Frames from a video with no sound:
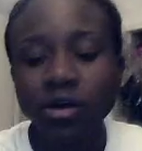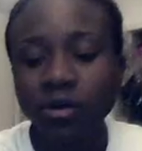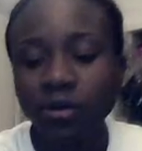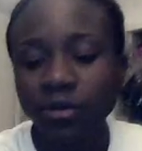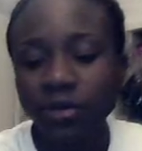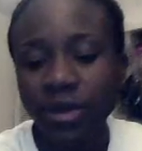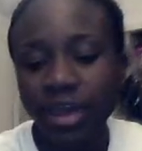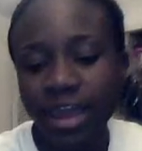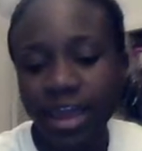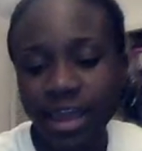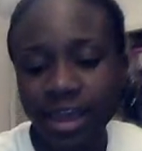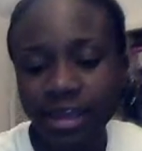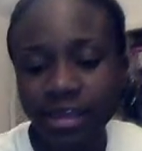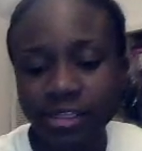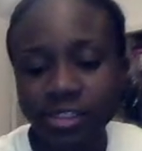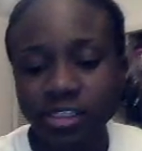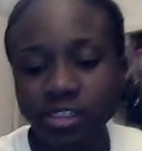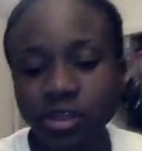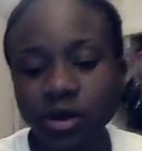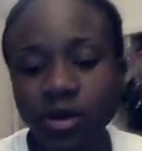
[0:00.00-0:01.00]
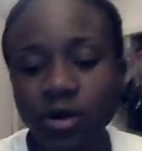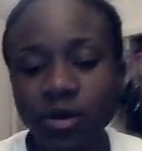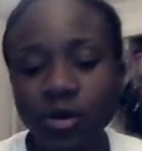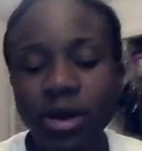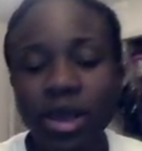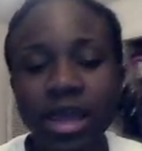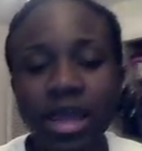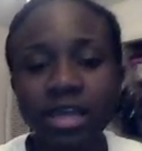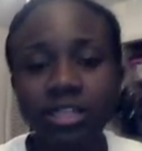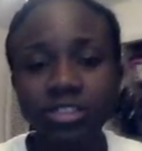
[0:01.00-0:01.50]
Okay,
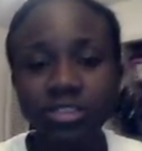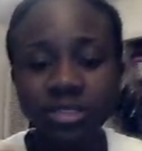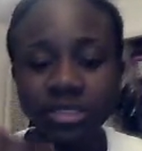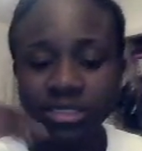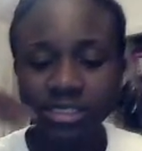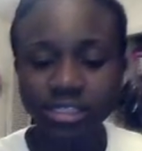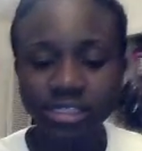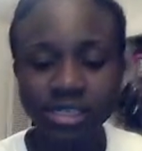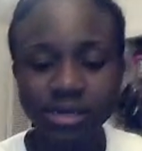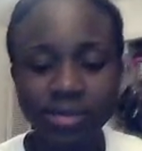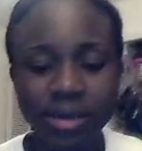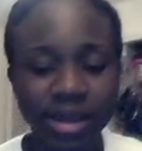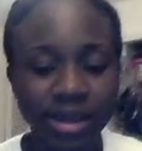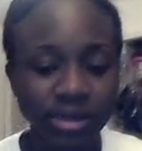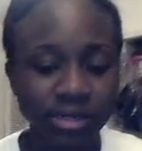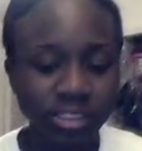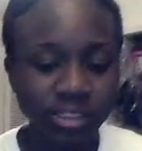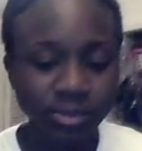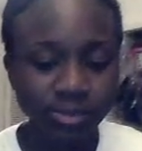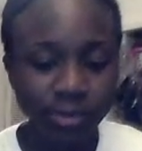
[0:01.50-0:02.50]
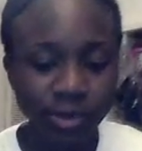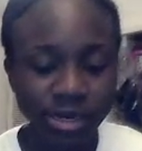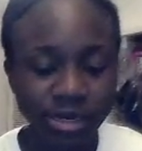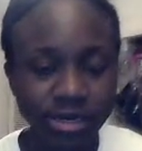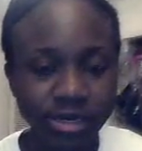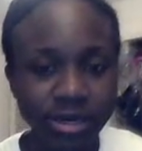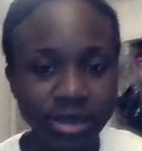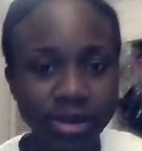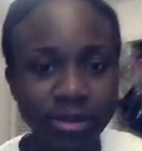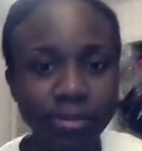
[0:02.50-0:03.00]
so as you can see, my hair is
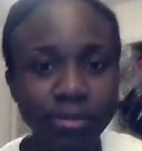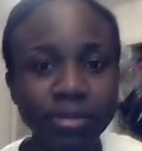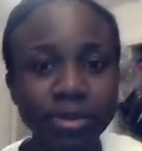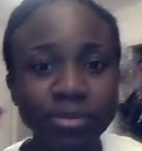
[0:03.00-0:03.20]
braided up,